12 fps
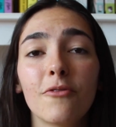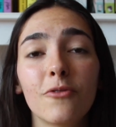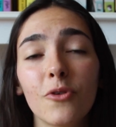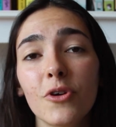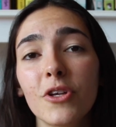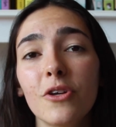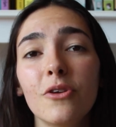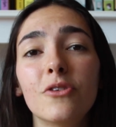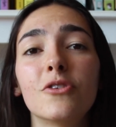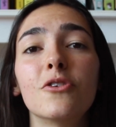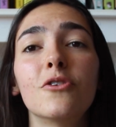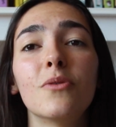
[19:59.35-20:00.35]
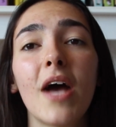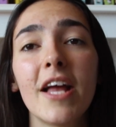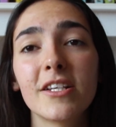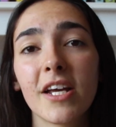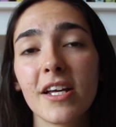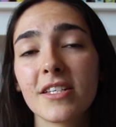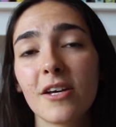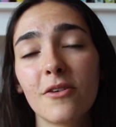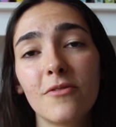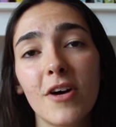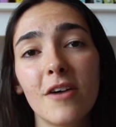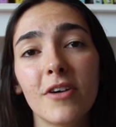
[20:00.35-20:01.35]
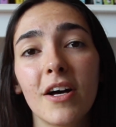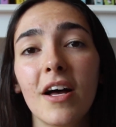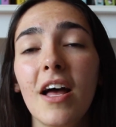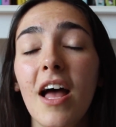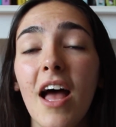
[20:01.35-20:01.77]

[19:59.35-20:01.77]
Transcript: for you to educate yourself further